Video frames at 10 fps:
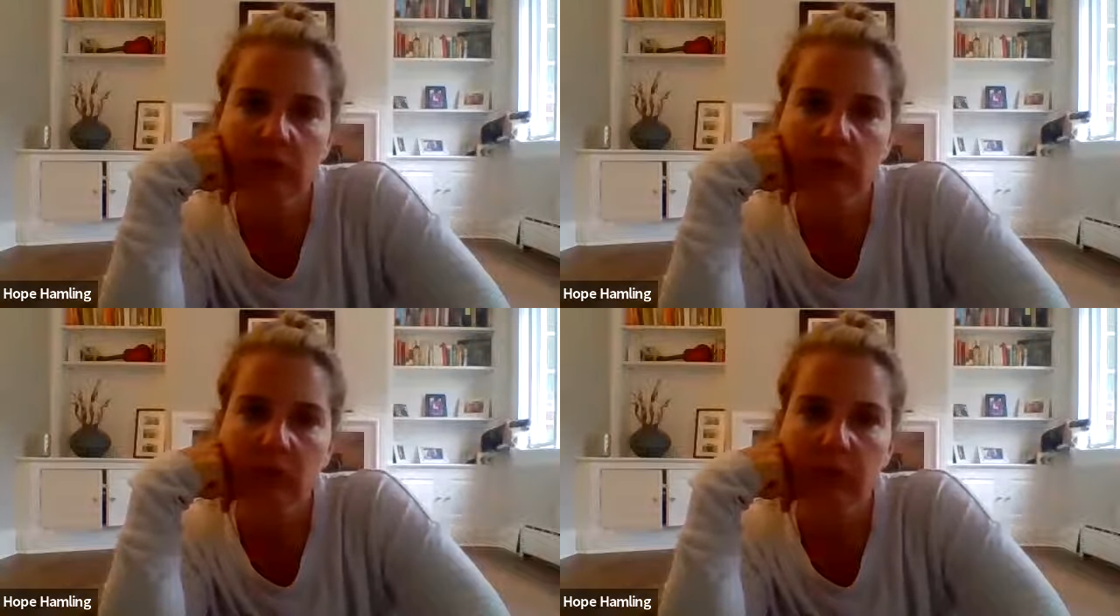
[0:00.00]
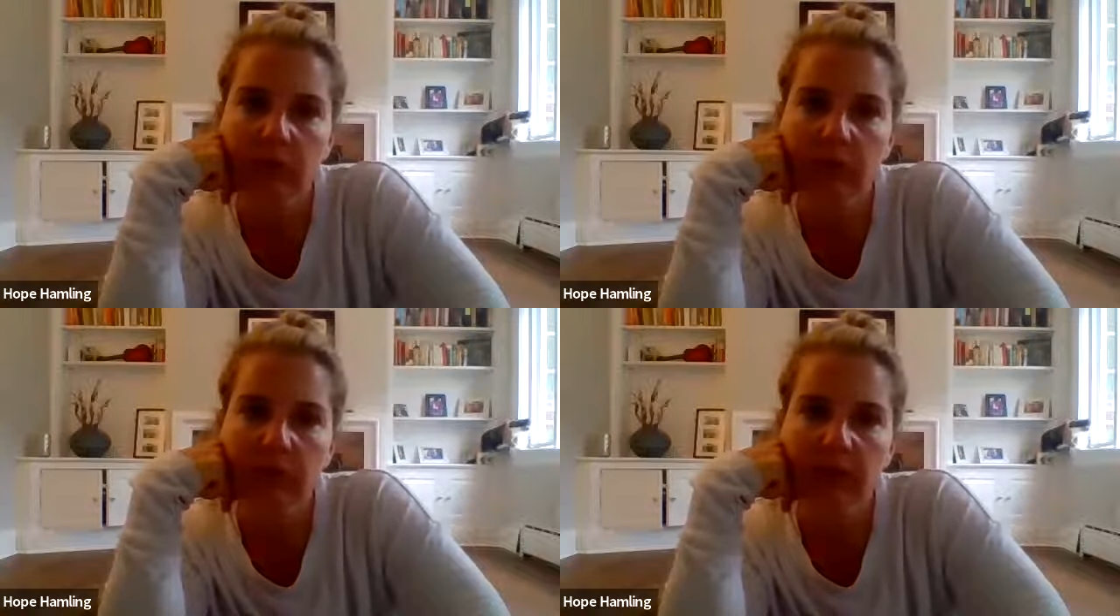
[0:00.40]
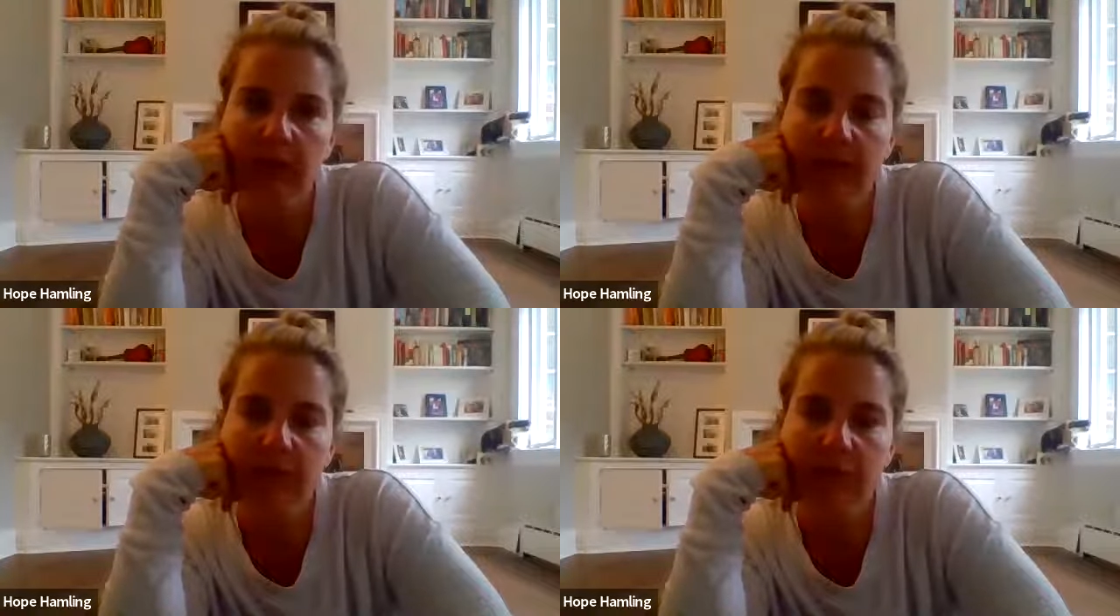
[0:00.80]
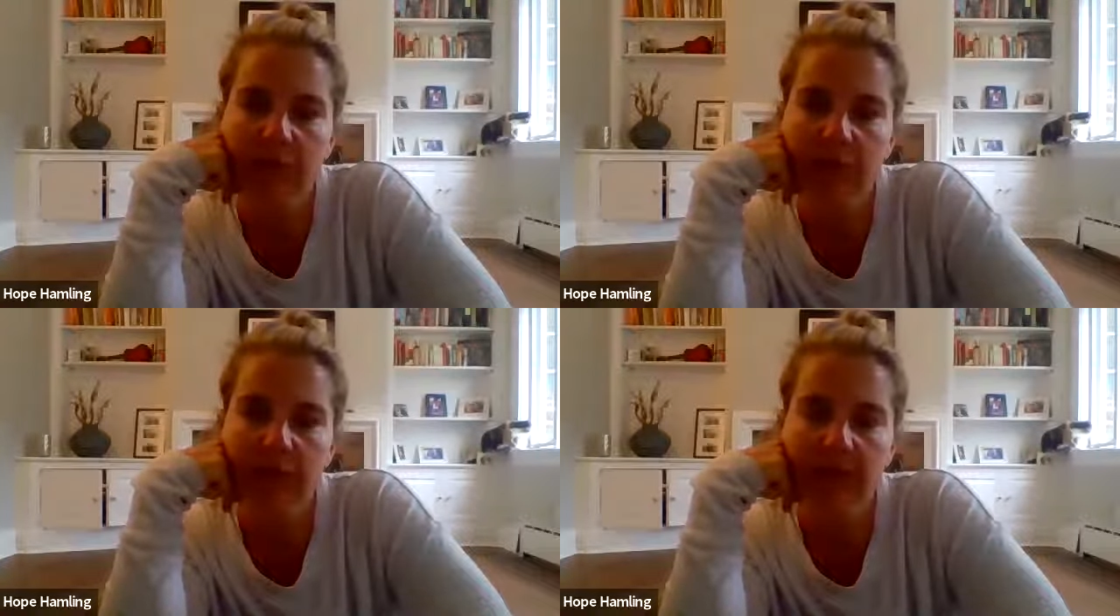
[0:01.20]
So both legs are
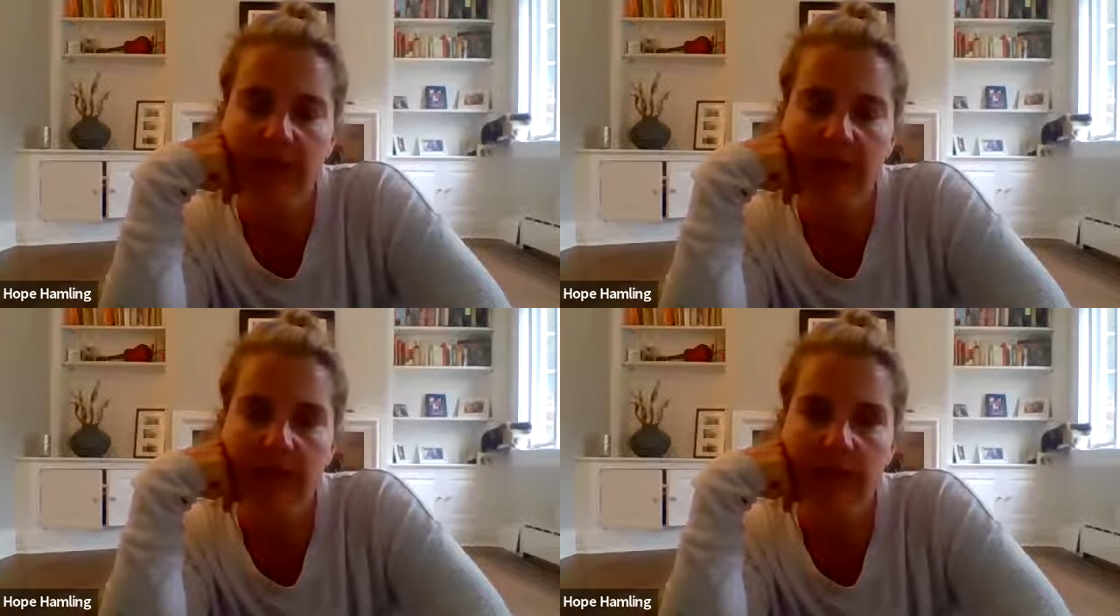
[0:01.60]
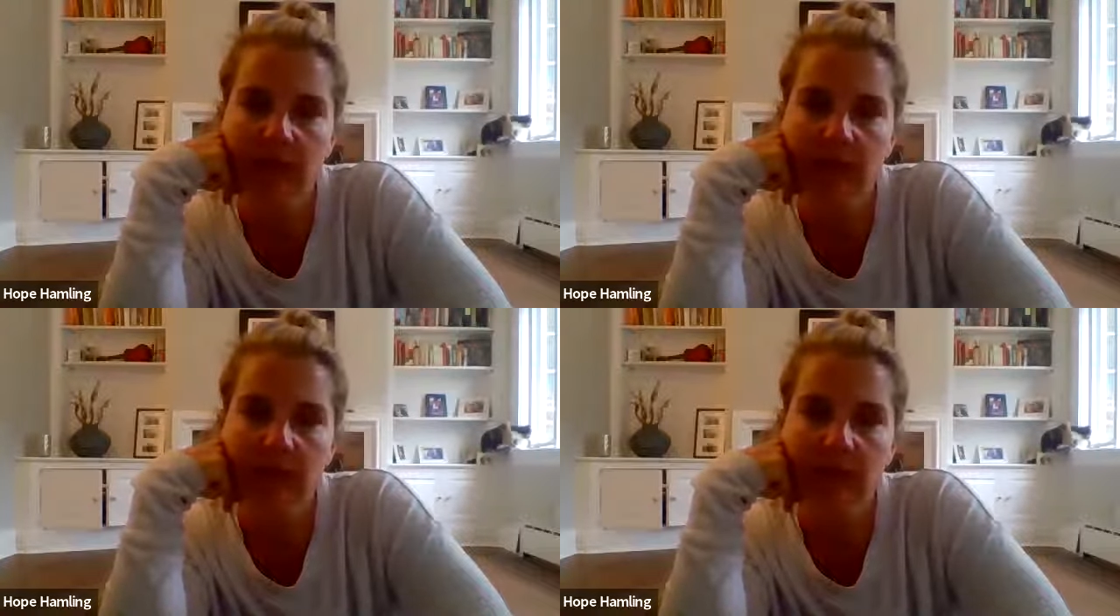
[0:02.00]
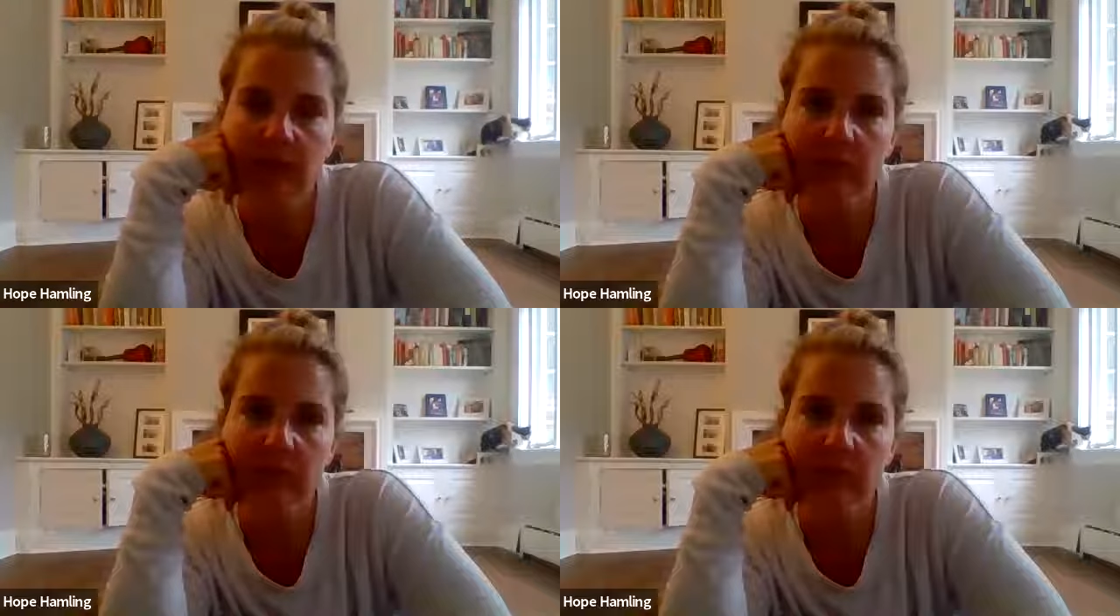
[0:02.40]
pressing out.